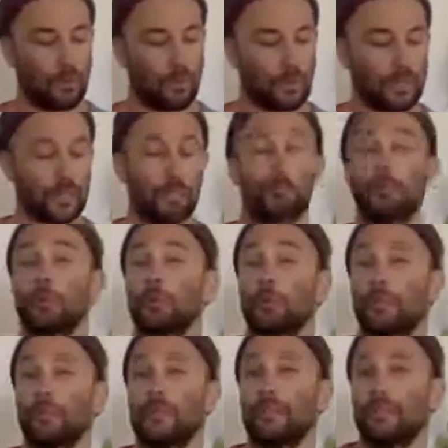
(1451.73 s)

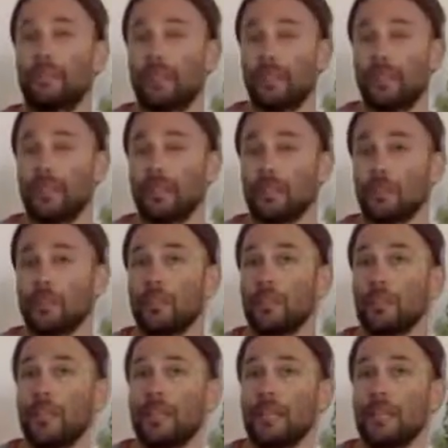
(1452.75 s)
exploring these
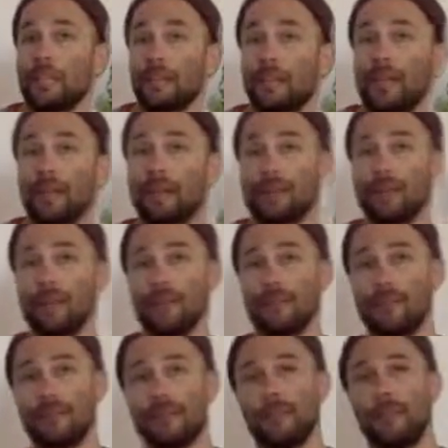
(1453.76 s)
ritualized
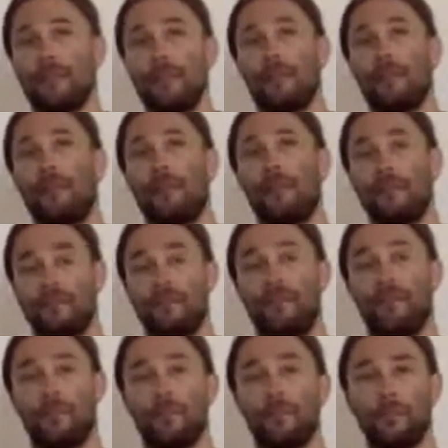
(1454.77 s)
practices are
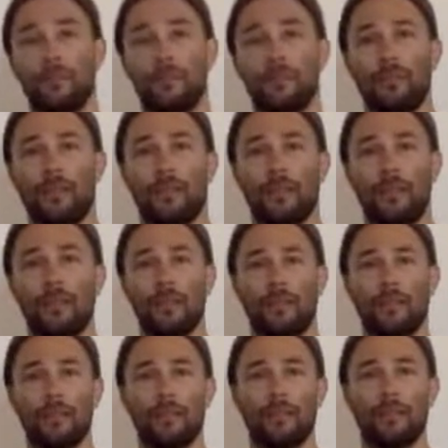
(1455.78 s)
valuable. And I
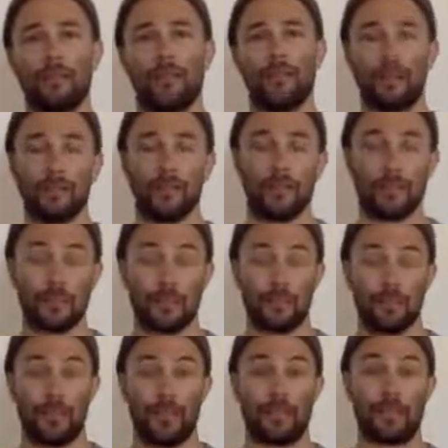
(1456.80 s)
think a lot of us, we
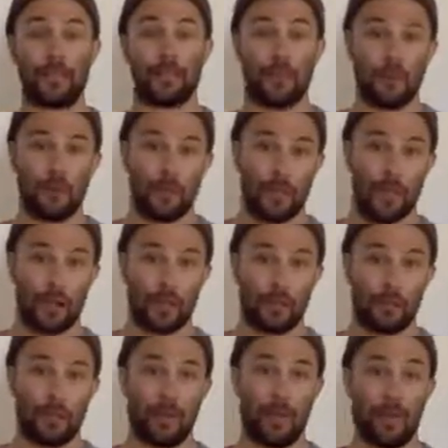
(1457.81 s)
get so
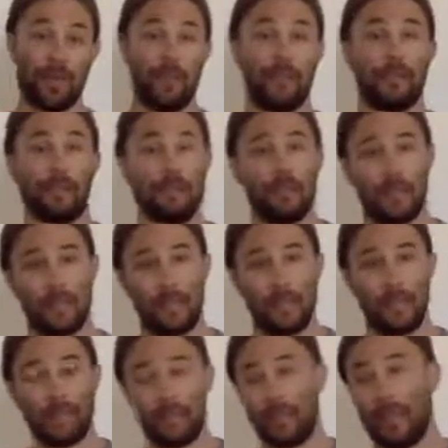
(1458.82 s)
occupied in our day
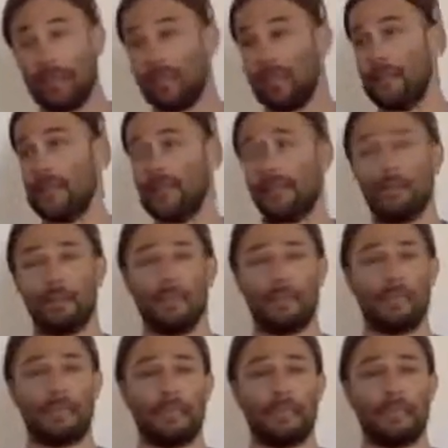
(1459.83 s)
to day, and